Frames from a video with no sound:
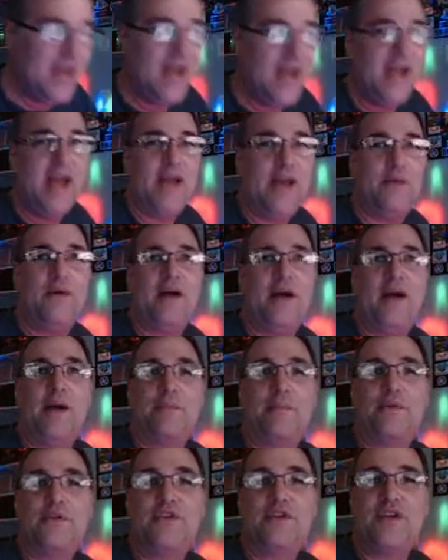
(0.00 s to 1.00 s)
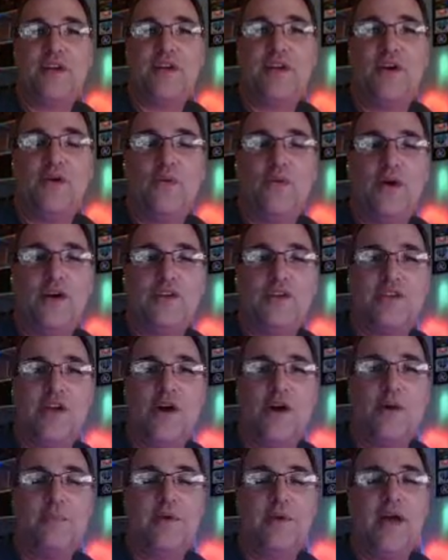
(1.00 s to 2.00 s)
anyway, I appreciate you all watching. I
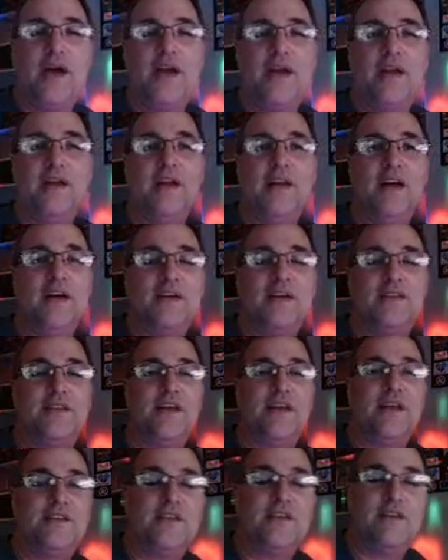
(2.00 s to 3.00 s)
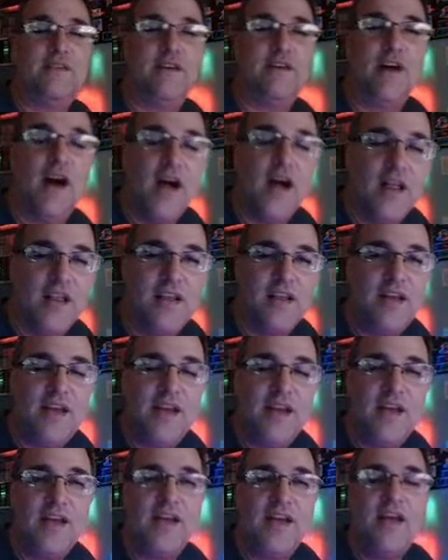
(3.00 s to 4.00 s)
hope you had a nice Thanksgiving
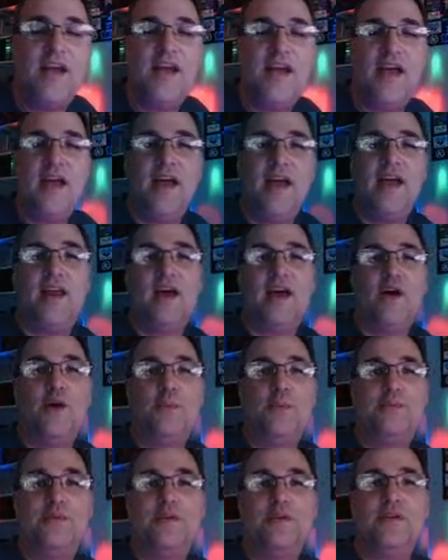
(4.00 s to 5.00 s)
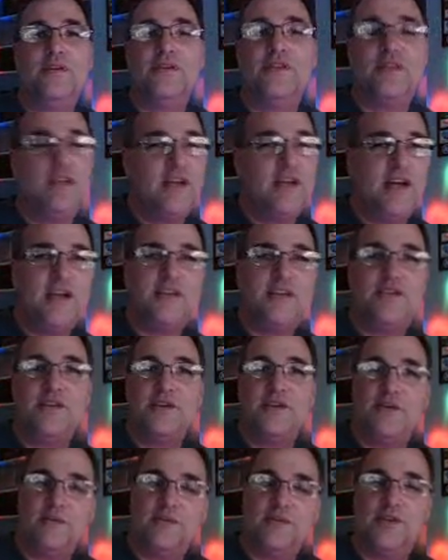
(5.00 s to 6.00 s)
holiday, and I hope to see you again
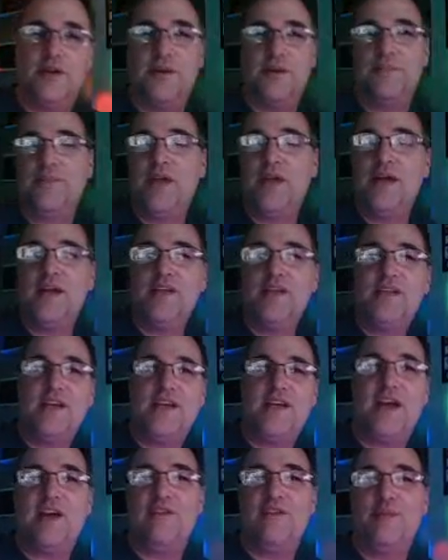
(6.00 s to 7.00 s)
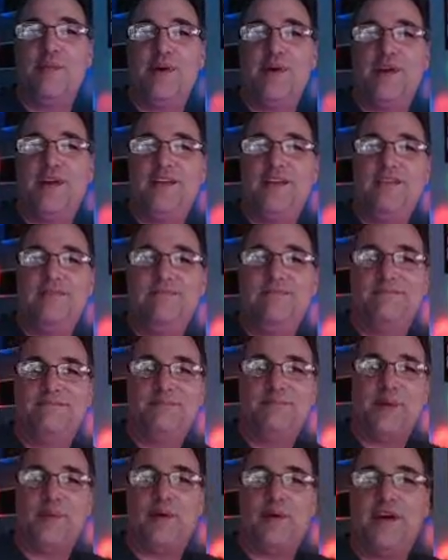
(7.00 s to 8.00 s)
soon. So take care, everybody.
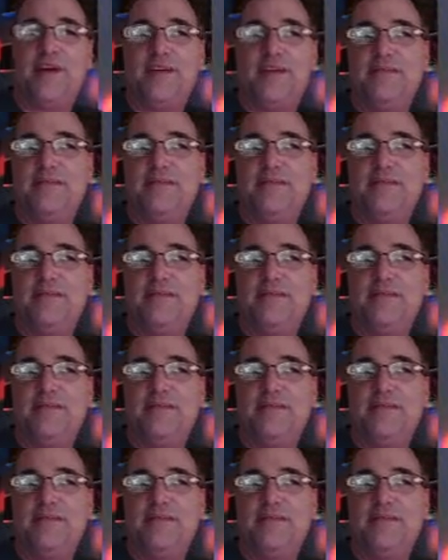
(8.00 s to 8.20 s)
Bye-bye.